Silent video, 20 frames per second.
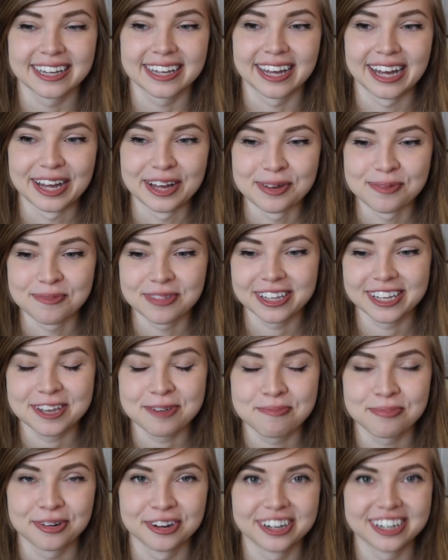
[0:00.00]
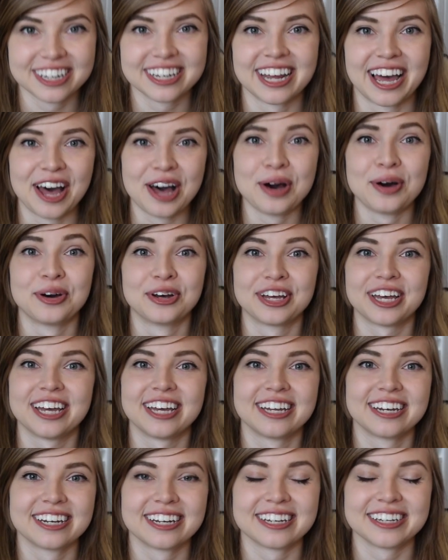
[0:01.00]
that he printed out,
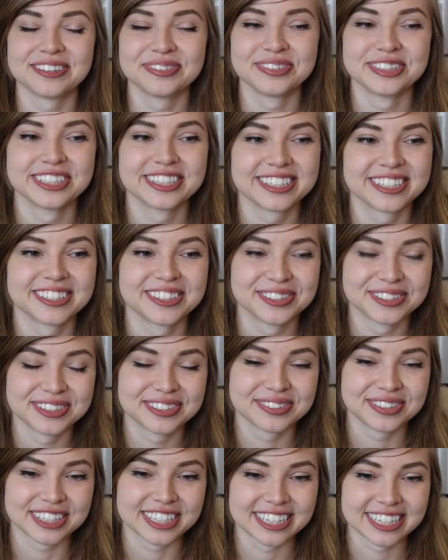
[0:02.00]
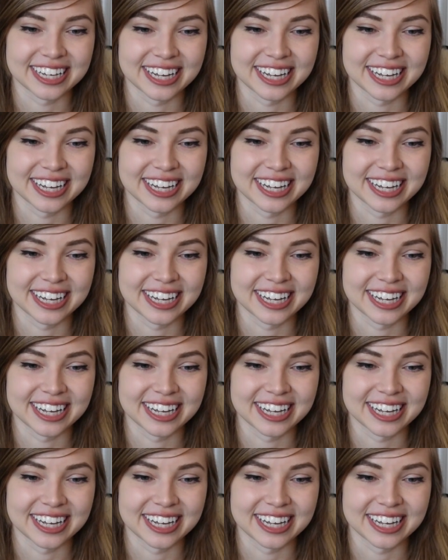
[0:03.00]
and it was so sweet.